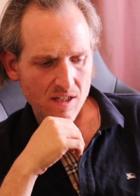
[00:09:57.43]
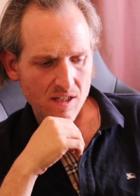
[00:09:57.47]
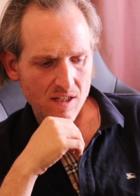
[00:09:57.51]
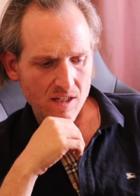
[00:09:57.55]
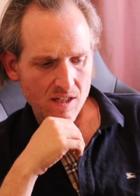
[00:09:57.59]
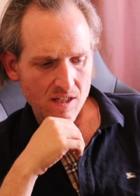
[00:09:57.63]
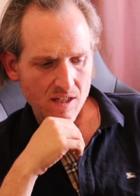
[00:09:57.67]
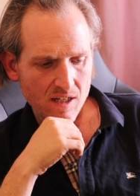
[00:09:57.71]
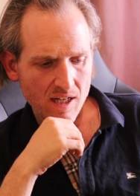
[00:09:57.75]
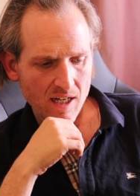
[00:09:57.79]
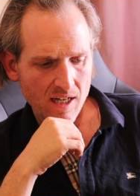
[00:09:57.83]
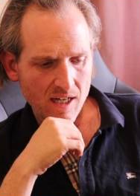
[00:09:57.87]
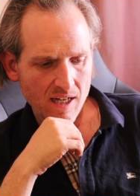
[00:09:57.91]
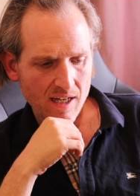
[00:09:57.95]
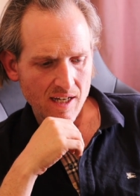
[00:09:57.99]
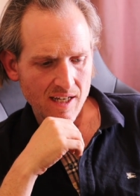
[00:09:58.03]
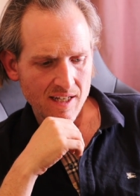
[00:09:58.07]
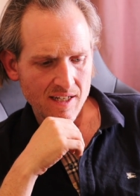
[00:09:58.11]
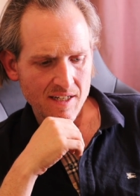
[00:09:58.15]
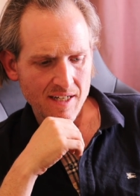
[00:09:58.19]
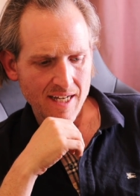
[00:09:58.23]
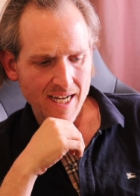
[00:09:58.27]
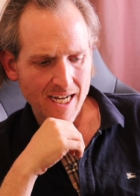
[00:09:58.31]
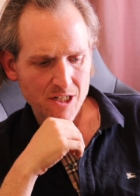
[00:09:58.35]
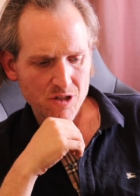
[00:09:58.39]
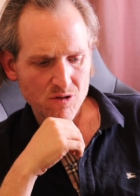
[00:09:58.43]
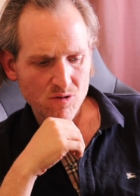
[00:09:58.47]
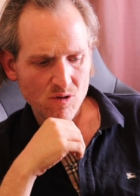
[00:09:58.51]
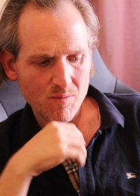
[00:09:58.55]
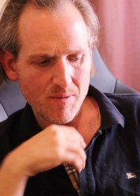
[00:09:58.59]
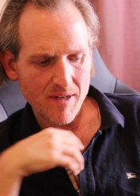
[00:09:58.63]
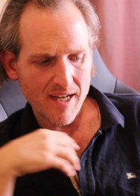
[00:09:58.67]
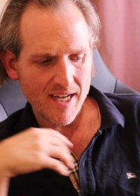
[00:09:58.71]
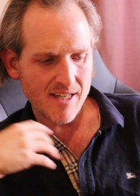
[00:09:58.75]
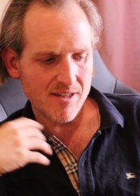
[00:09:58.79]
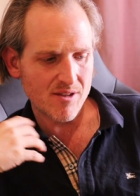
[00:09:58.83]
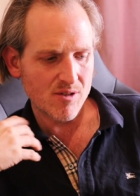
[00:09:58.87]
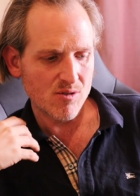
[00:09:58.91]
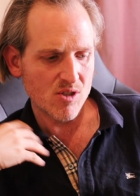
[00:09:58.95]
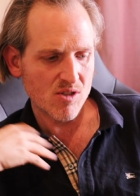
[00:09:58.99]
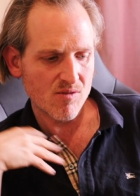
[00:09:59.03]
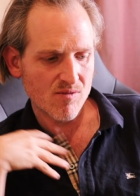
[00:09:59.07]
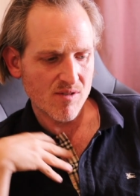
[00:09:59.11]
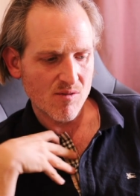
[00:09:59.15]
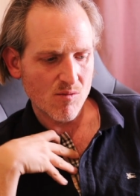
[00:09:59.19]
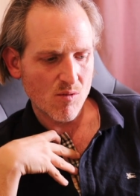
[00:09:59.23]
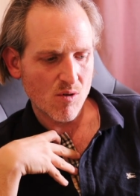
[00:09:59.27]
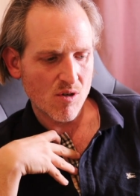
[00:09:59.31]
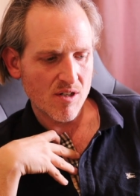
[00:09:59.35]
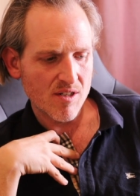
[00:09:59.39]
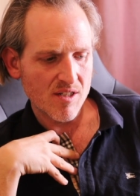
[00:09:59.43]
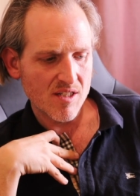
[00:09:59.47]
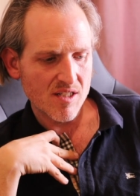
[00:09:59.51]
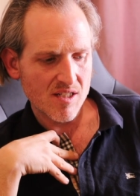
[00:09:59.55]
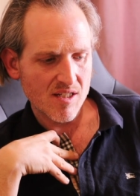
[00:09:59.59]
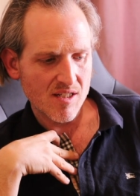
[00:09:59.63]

Uh, and a natural path whose reward is a